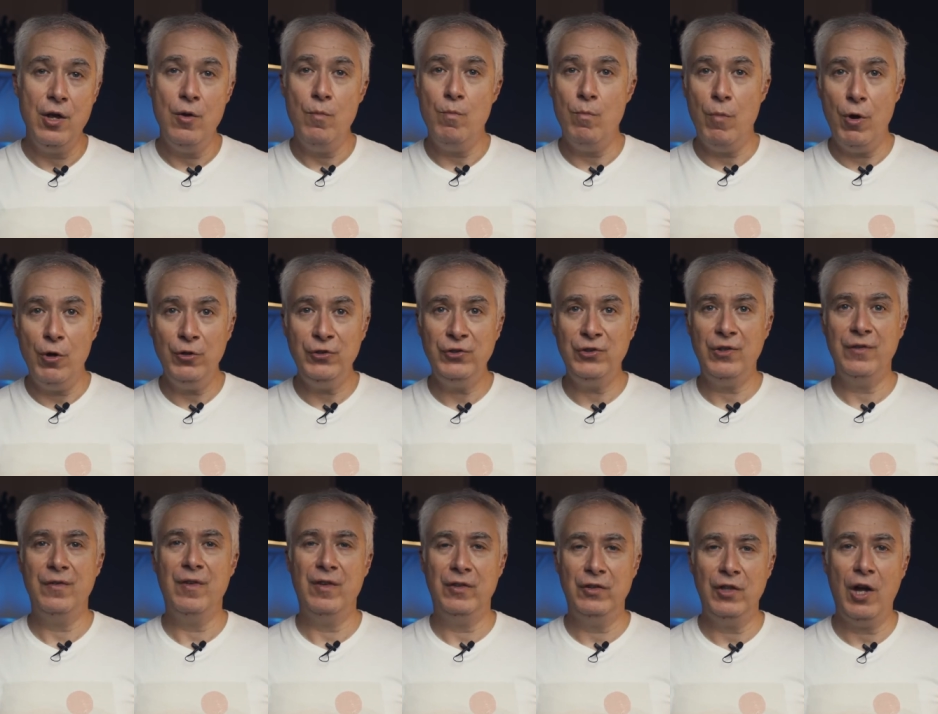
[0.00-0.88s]
Most
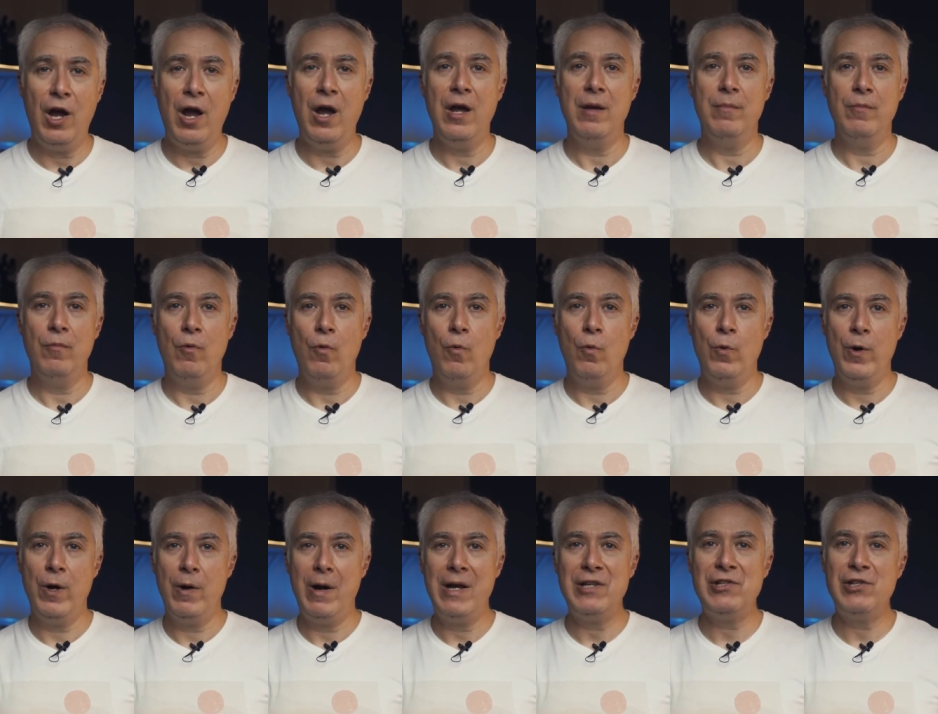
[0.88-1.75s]
of the time,
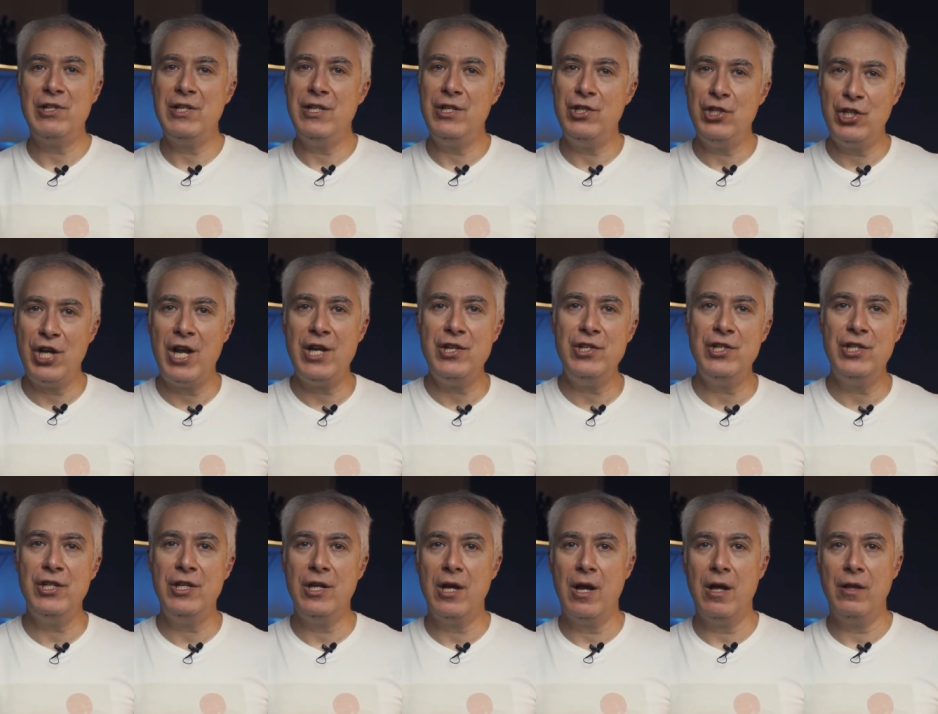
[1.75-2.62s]
we're actually
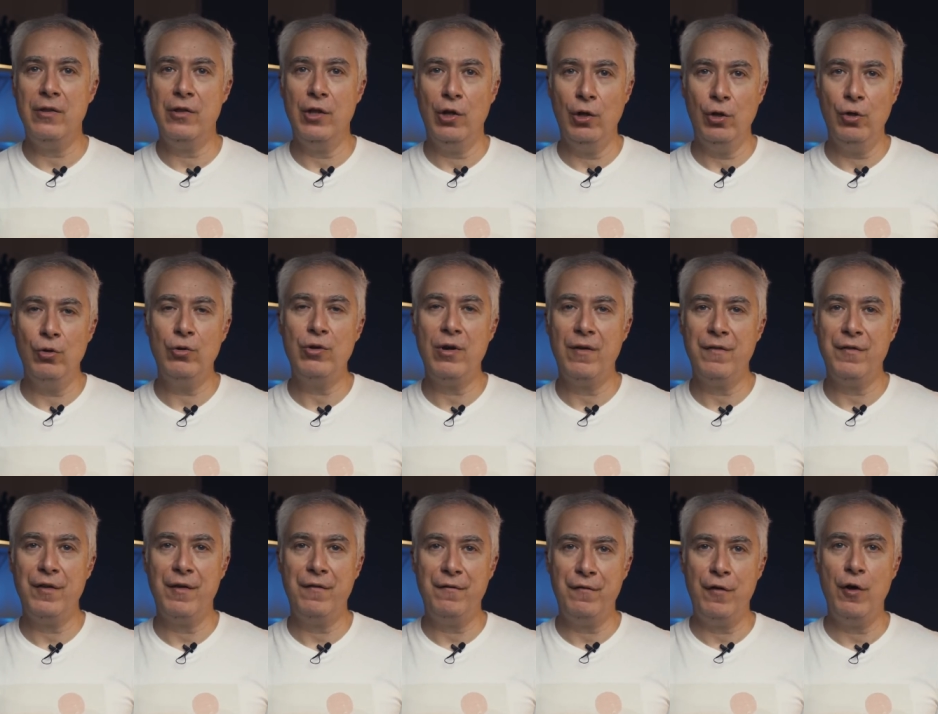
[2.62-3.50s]
changing the look of
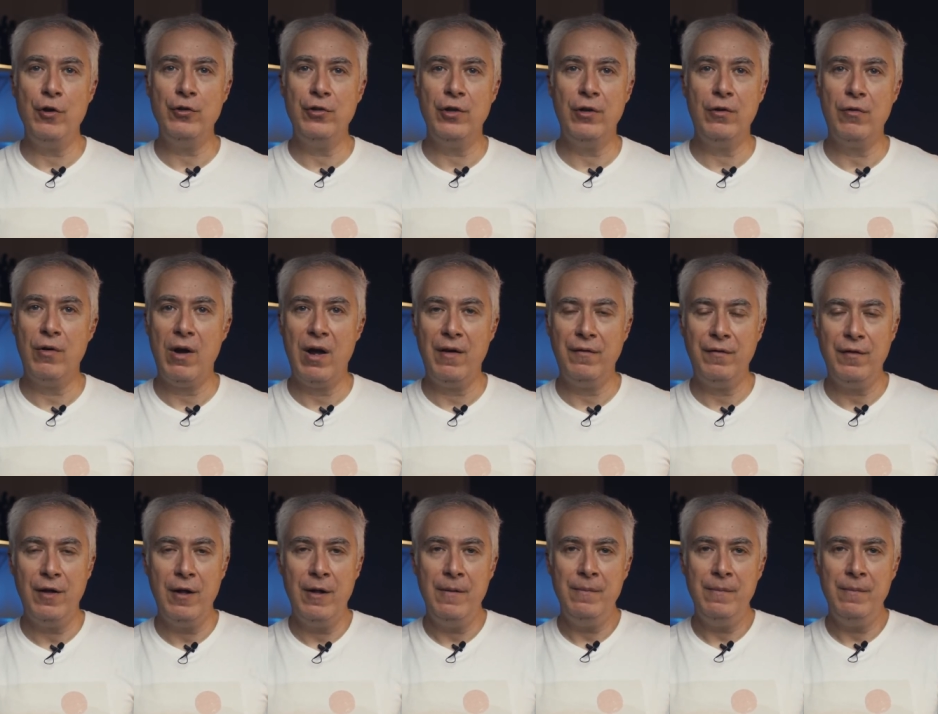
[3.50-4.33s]
the photograph